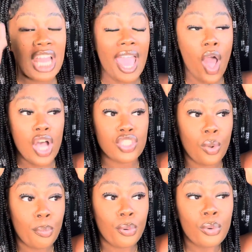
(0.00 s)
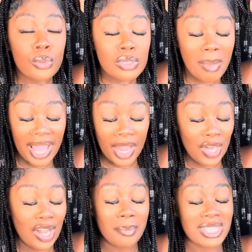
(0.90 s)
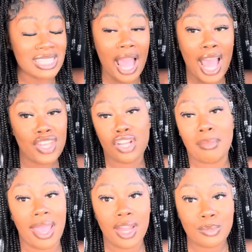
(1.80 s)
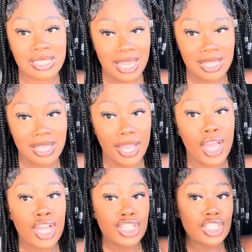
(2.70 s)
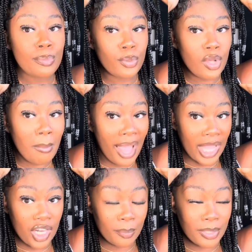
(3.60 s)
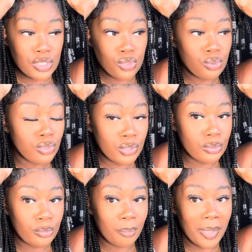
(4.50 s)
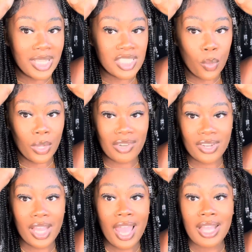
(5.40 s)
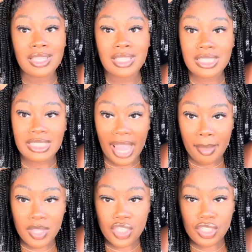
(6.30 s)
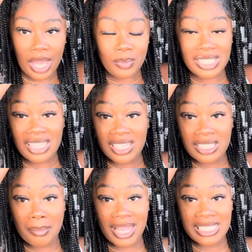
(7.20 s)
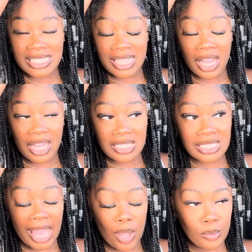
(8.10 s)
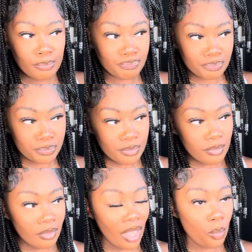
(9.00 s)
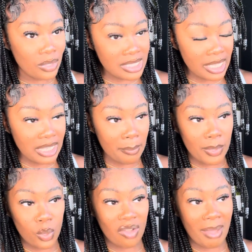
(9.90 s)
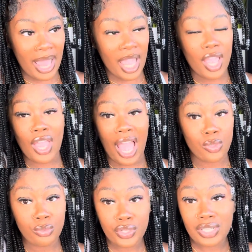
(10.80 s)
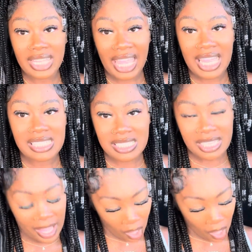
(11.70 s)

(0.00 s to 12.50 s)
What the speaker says: had also pulled my hair up. This is how I know my hair was not tight. She pulled my hair up in two little buns or whatever. The damage that was done to my scalp was in the middle of my head. You literally can't see that